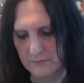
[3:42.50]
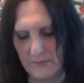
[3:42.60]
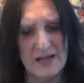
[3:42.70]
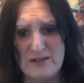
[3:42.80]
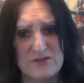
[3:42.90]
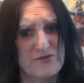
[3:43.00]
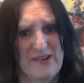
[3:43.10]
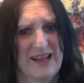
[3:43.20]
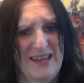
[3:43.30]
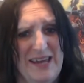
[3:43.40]
I just
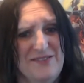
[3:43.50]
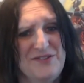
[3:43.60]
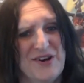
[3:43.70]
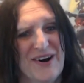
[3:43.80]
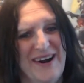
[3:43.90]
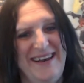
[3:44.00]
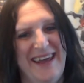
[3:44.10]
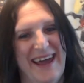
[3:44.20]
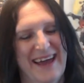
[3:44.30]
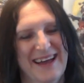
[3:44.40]
really enjoyed
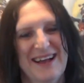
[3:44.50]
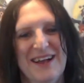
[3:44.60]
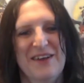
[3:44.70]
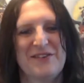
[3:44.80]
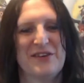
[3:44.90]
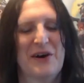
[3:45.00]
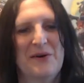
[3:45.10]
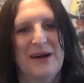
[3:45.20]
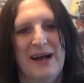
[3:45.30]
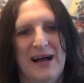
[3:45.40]
it. So
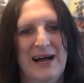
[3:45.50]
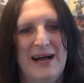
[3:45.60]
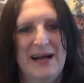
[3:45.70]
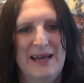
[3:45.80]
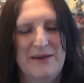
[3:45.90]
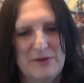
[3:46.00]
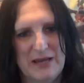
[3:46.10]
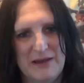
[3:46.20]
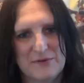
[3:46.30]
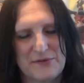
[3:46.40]

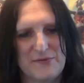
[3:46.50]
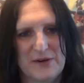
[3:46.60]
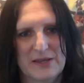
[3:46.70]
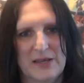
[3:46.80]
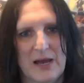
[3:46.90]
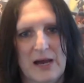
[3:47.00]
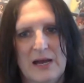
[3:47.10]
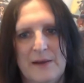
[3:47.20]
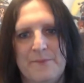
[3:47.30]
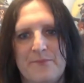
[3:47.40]
it was fun.
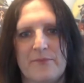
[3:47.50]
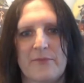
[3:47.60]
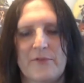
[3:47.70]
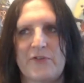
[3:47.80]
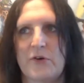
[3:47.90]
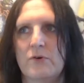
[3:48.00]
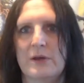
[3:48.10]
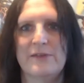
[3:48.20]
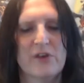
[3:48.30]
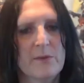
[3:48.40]
So
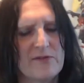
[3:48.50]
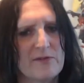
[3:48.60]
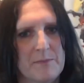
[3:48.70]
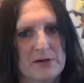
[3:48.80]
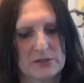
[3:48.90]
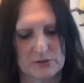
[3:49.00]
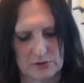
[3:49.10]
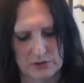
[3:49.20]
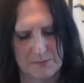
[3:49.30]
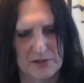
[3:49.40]
in terms of the
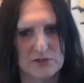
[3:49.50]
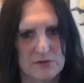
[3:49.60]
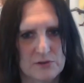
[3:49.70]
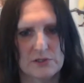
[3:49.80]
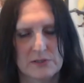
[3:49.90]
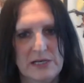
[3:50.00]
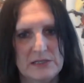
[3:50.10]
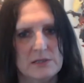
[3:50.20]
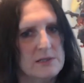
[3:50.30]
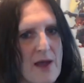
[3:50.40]
puzzles,
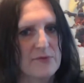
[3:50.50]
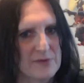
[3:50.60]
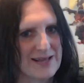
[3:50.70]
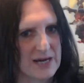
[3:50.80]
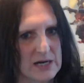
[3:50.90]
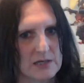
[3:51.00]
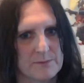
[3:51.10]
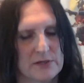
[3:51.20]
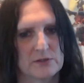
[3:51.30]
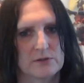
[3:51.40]
these are definitely harder
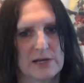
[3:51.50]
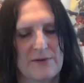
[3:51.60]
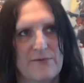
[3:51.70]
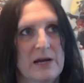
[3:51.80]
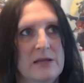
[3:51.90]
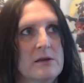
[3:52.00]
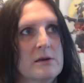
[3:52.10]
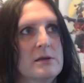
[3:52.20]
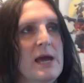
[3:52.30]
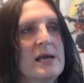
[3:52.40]
puzzles. I find
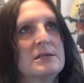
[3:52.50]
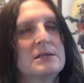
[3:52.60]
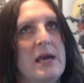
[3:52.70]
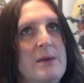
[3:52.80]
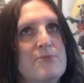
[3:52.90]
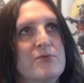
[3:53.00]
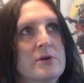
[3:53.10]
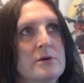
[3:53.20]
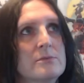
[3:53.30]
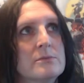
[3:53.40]
that the escape
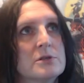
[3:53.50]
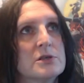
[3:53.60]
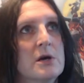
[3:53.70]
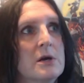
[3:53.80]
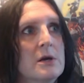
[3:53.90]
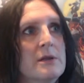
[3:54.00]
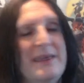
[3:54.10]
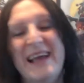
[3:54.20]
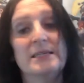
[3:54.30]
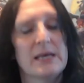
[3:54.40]
rooms, the
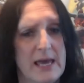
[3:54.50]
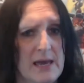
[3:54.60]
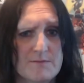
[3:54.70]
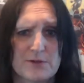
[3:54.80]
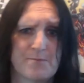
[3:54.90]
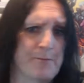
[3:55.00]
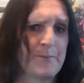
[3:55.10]
exit games,